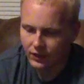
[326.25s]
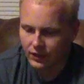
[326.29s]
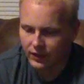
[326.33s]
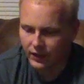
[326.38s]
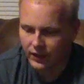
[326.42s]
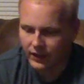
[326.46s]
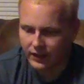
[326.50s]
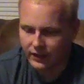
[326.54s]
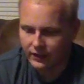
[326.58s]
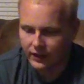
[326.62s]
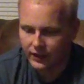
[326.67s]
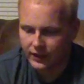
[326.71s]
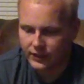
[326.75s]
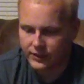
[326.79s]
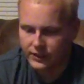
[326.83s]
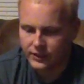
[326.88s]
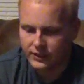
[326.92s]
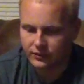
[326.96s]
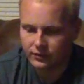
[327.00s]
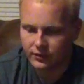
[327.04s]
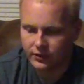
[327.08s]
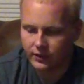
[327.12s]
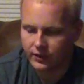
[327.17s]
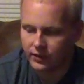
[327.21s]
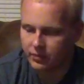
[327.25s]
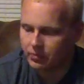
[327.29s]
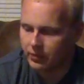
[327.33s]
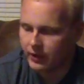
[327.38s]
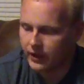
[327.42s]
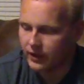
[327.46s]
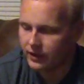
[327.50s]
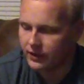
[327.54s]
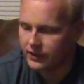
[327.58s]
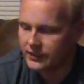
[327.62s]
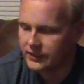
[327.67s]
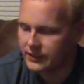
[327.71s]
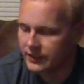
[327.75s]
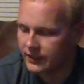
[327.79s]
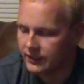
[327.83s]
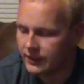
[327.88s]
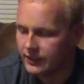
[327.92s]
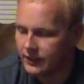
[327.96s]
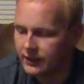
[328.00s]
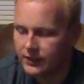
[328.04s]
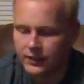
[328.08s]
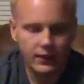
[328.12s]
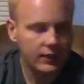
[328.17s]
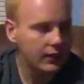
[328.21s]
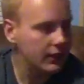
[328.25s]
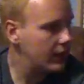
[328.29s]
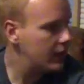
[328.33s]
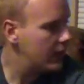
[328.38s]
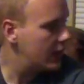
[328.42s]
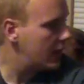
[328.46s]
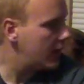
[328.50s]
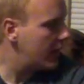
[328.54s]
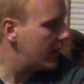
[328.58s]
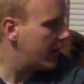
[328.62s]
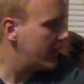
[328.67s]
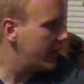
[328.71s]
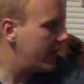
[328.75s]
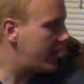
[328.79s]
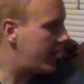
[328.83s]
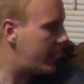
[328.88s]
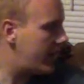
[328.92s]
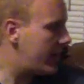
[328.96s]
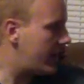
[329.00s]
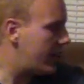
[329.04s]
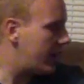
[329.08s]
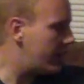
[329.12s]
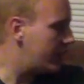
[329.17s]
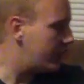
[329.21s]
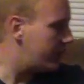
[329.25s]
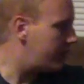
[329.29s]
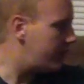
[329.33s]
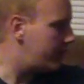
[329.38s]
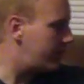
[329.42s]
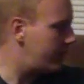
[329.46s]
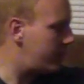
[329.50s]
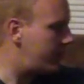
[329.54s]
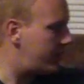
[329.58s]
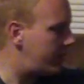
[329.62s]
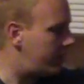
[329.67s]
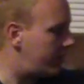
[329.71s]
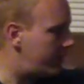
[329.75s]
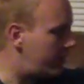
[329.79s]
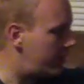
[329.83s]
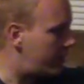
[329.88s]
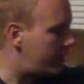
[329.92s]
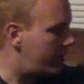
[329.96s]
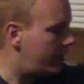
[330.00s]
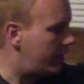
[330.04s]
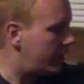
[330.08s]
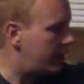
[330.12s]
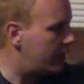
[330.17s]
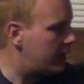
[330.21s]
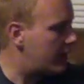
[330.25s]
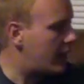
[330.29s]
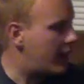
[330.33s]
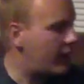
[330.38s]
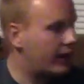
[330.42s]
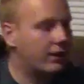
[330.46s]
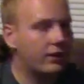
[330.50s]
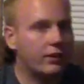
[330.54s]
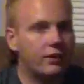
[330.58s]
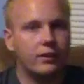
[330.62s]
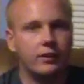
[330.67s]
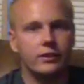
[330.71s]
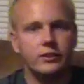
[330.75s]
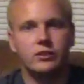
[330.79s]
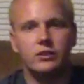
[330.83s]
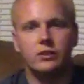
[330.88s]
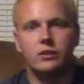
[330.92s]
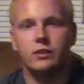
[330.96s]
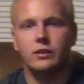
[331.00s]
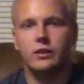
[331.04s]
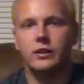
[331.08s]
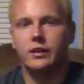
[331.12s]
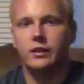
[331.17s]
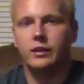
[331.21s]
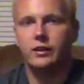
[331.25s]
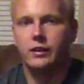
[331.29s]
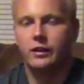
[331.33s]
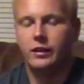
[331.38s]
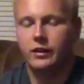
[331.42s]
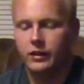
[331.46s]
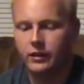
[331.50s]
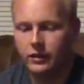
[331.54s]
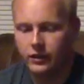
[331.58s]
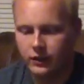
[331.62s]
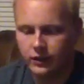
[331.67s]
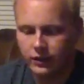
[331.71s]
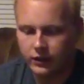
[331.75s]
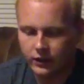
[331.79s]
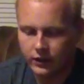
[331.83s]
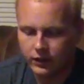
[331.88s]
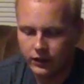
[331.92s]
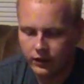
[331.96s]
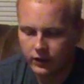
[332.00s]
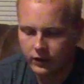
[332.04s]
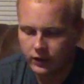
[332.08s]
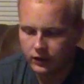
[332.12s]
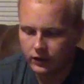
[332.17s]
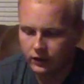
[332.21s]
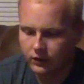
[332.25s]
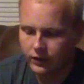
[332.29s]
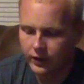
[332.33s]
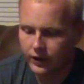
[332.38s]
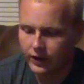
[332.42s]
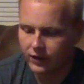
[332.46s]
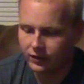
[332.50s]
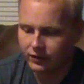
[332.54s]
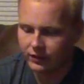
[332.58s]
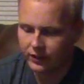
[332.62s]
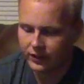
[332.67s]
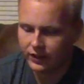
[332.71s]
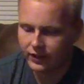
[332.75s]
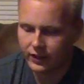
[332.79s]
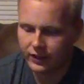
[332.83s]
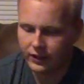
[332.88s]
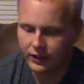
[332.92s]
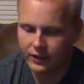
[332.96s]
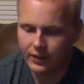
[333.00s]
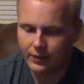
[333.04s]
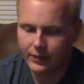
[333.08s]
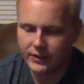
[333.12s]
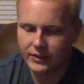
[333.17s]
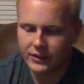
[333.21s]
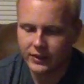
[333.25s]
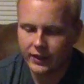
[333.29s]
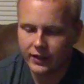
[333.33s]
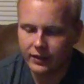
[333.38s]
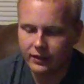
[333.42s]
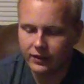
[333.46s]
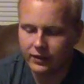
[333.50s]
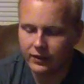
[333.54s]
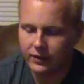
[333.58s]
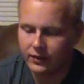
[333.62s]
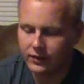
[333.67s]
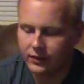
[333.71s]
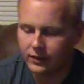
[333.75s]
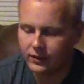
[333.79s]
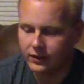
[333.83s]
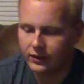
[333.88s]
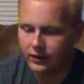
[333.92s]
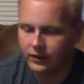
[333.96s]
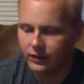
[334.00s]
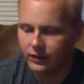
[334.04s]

And just for comparison, I have the lock controller right over here. And let me try out the...